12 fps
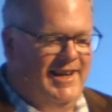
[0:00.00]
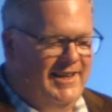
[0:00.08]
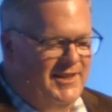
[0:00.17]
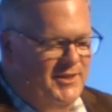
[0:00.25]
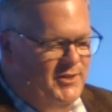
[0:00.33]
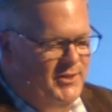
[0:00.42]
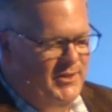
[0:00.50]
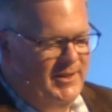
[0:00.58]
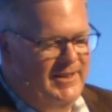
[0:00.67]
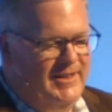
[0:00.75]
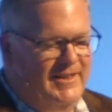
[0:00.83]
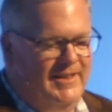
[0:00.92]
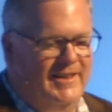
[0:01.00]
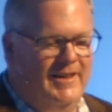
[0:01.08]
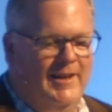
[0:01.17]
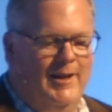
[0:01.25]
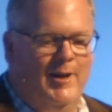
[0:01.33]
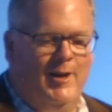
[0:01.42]
It is
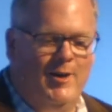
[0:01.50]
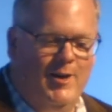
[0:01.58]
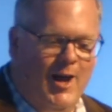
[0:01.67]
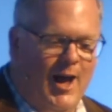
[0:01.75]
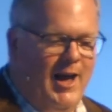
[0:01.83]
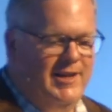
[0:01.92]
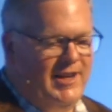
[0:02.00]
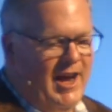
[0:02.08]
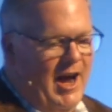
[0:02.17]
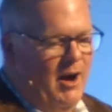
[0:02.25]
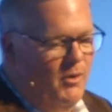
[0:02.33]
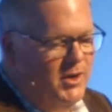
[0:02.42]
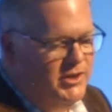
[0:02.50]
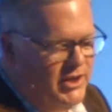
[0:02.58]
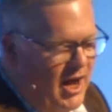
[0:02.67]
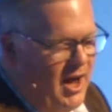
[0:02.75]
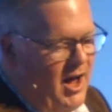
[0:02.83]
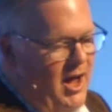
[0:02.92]
not our
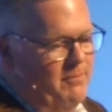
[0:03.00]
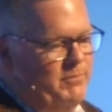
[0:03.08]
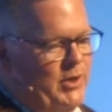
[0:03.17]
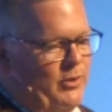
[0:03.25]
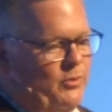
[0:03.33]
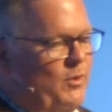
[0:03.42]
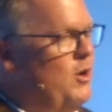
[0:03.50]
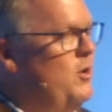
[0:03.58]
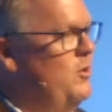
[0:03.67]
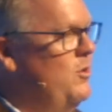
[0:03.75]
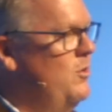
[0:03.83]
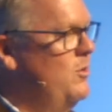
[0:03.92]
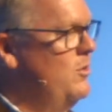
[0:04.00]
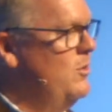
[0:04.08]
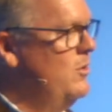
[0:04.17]
job to throw,